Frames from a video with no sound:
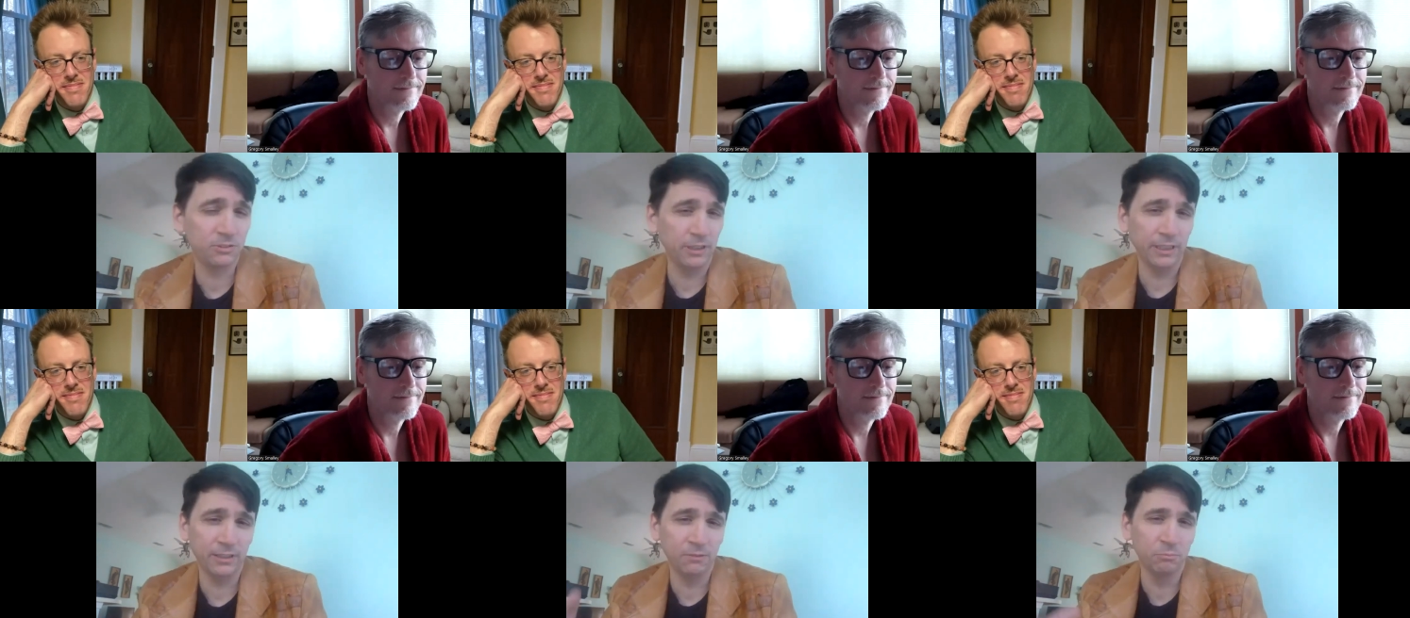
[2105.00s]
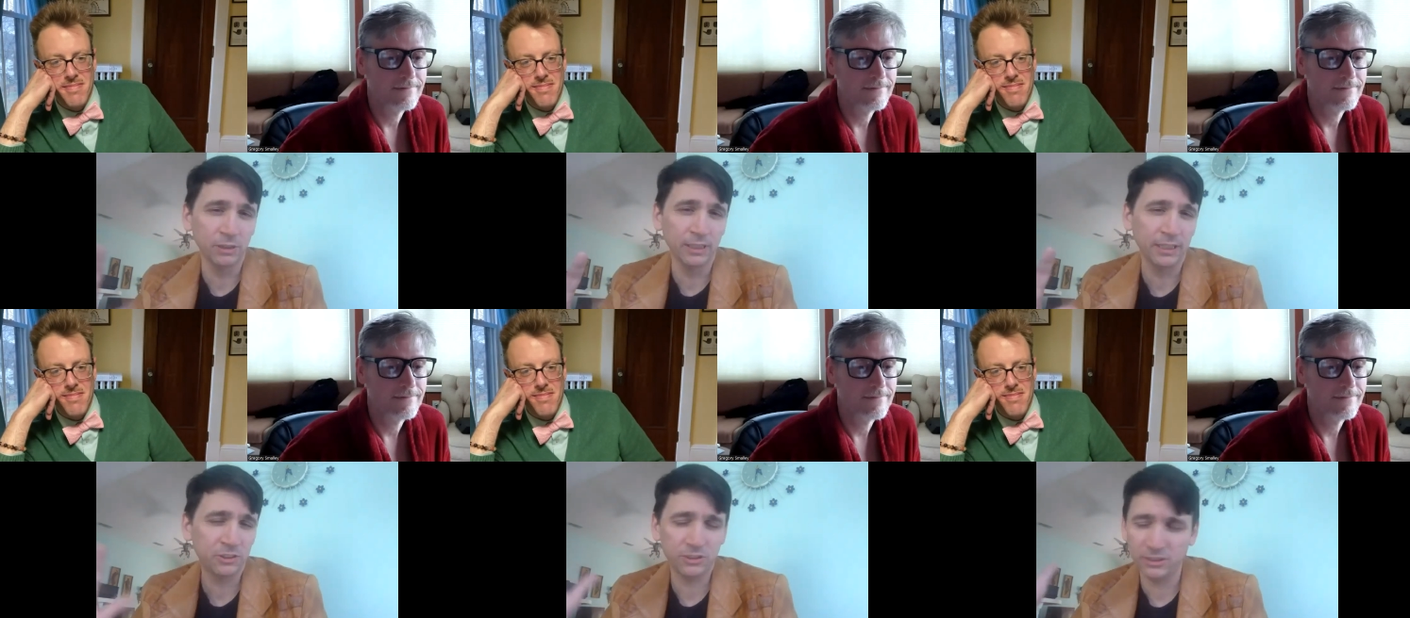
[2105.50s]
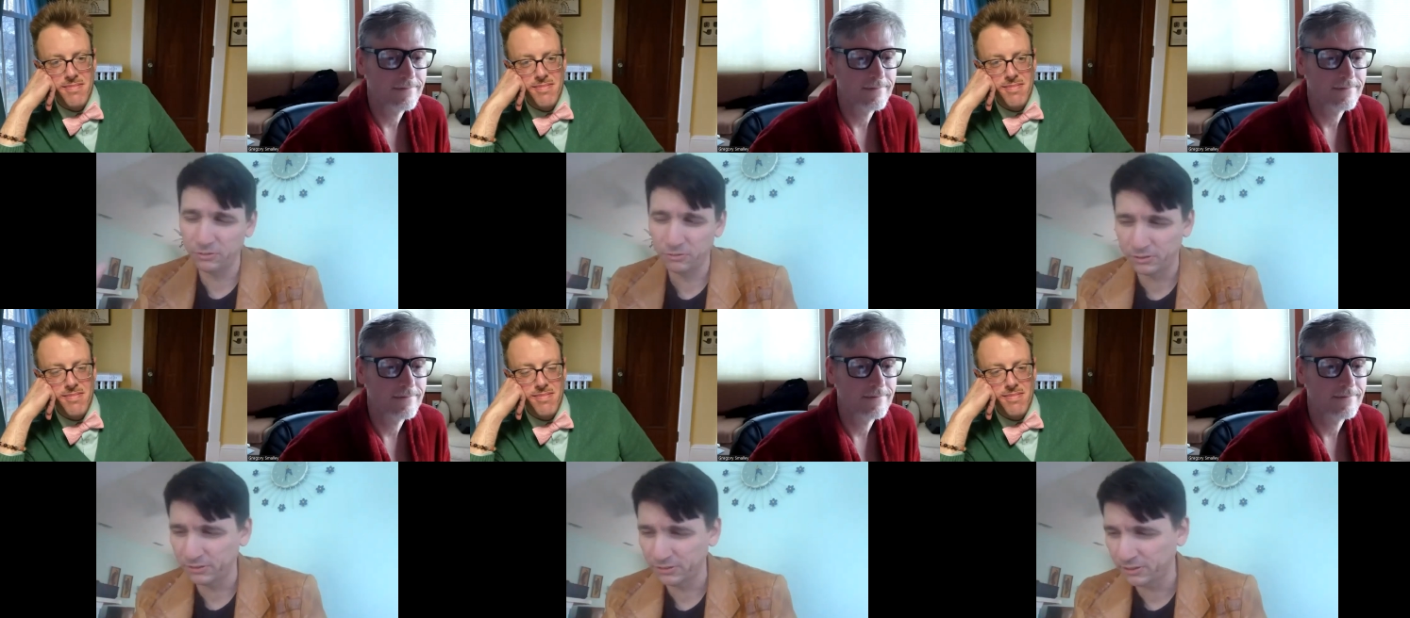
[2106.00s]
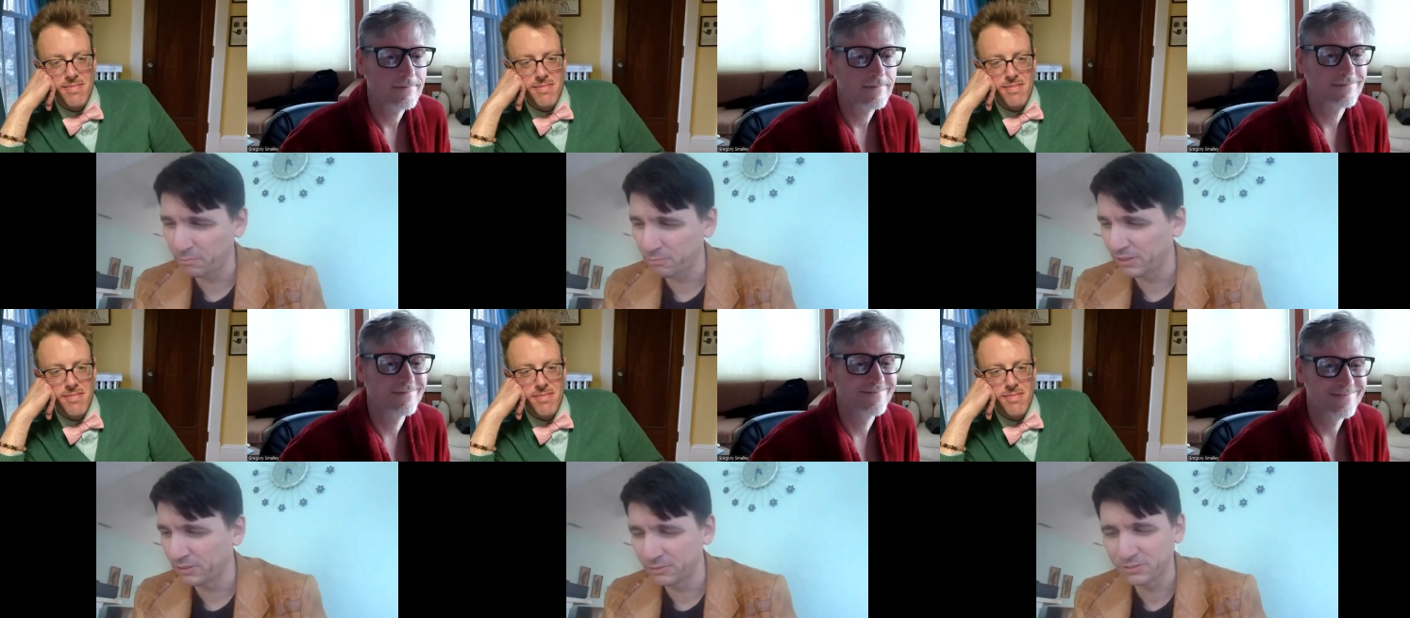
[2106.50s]
Speaker 1: and molest children or
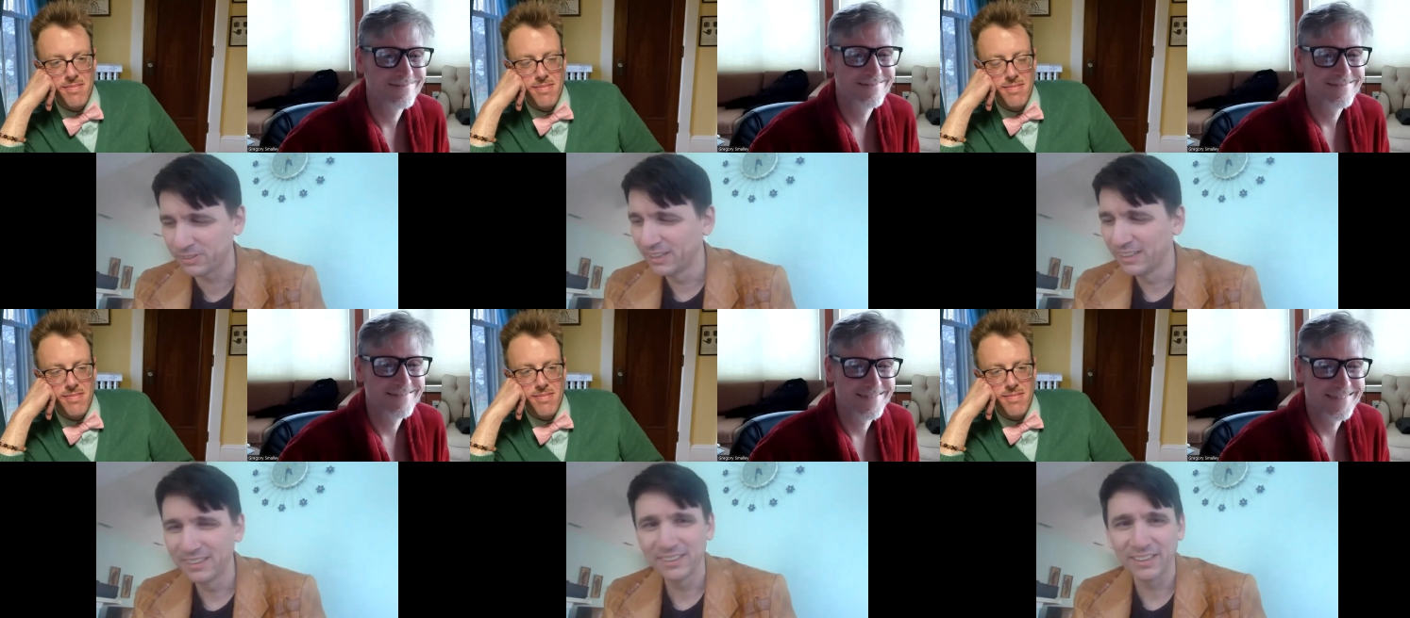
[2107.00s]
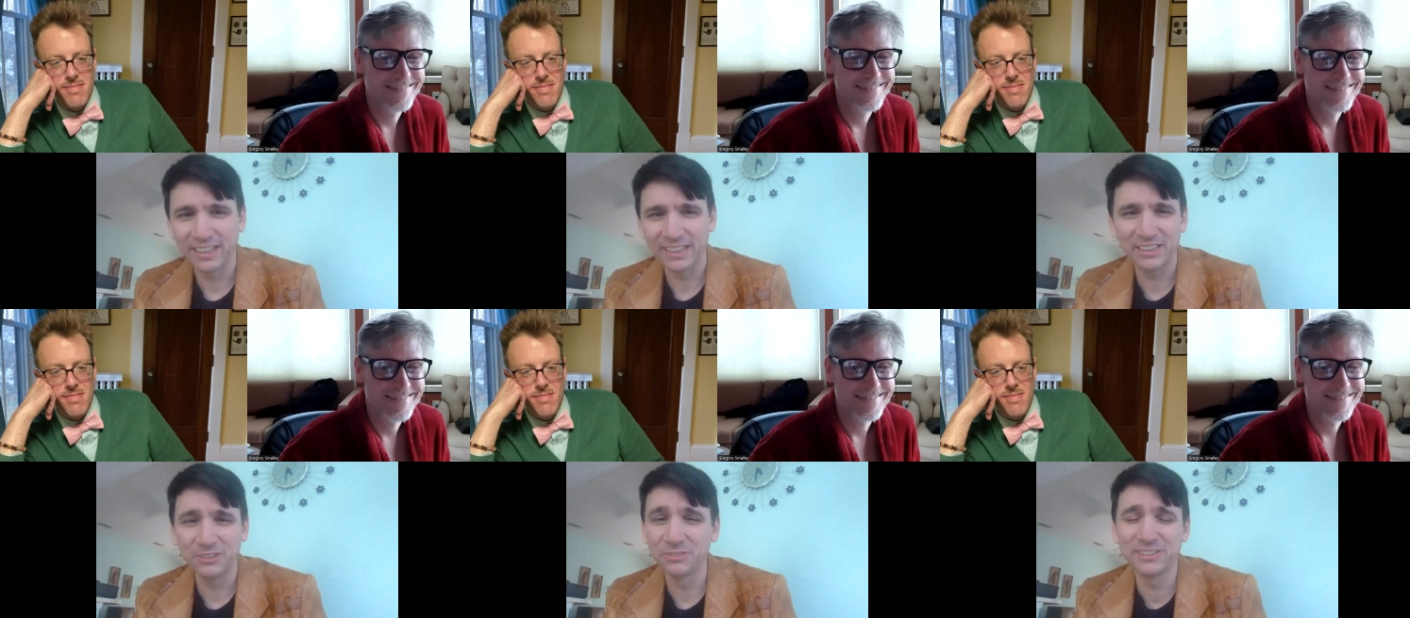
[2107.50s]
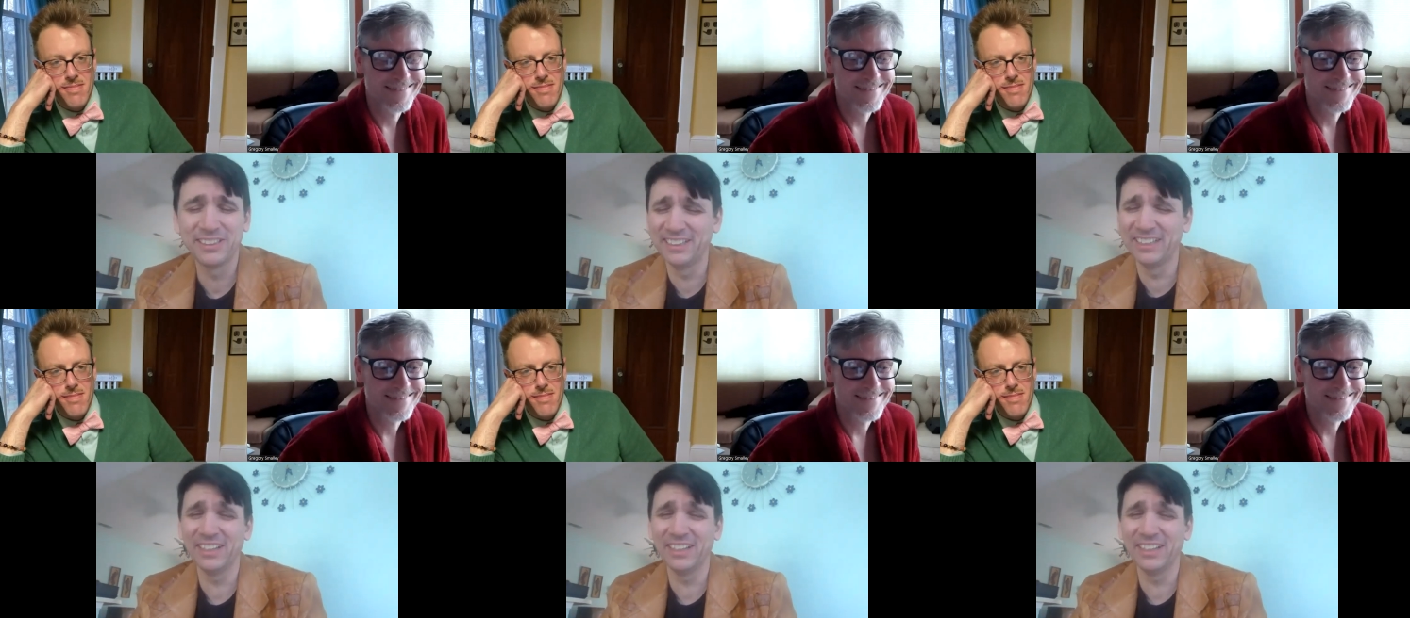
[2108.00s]
something. It was like it was